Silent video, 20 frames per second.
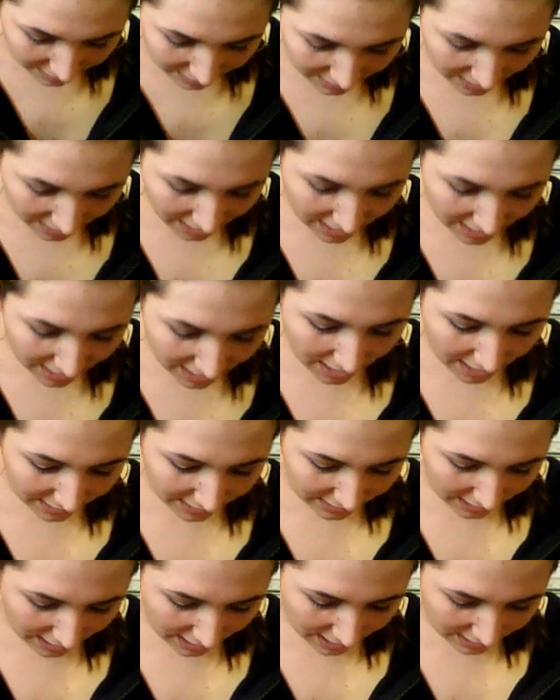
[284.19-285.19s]
Then I
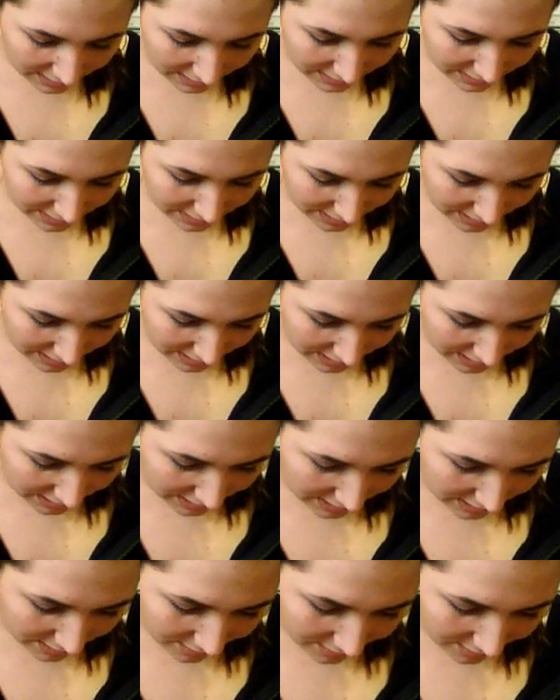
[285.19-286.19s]
got
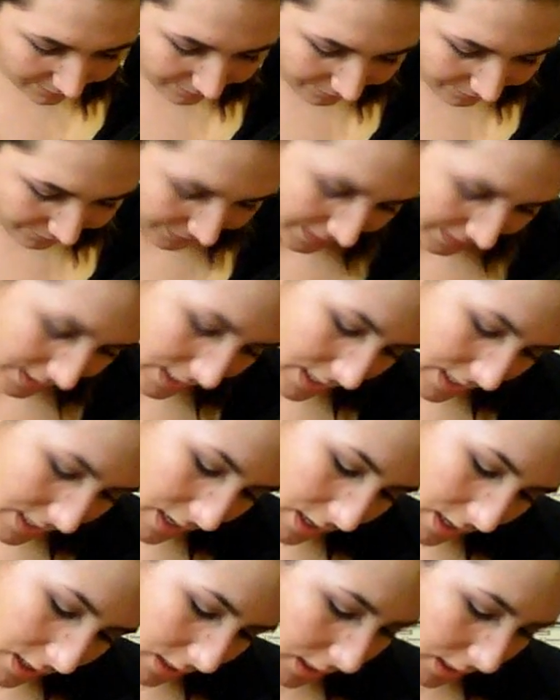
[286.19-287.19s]
the
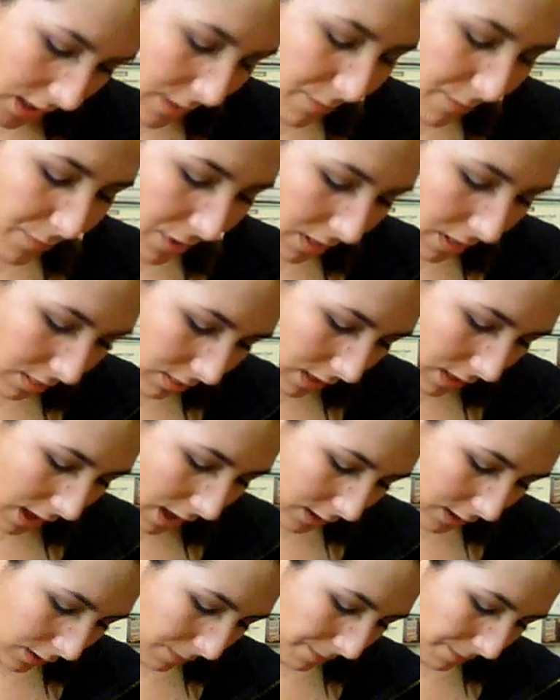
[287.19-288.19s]
lip
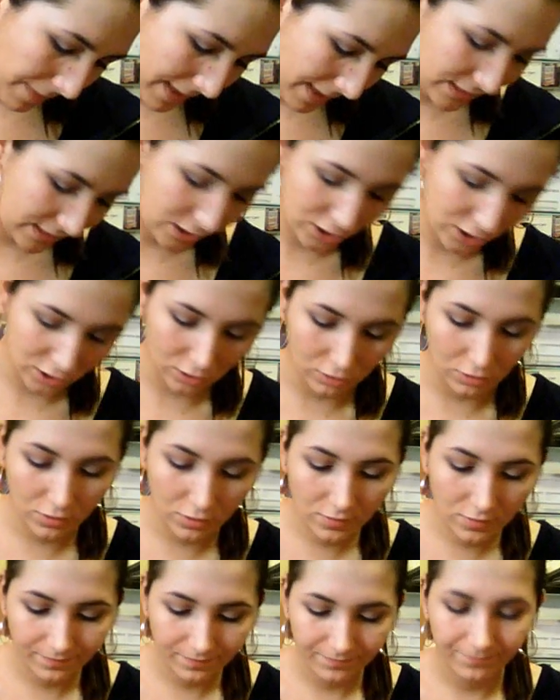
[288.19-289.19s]
lock
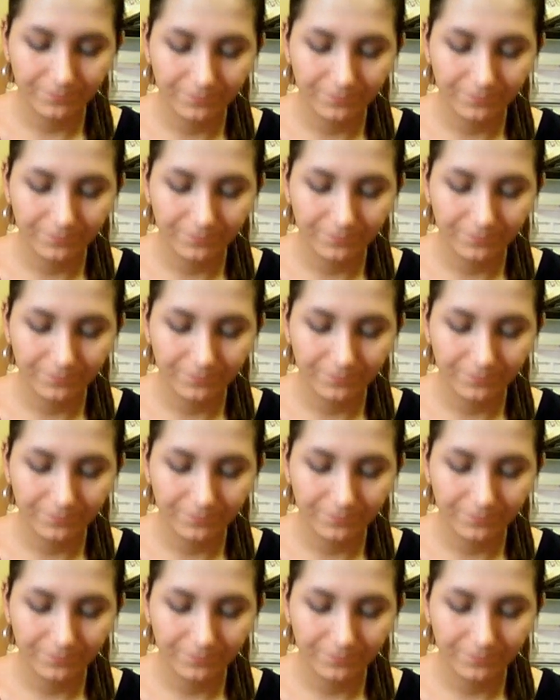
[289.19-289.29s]
pencil.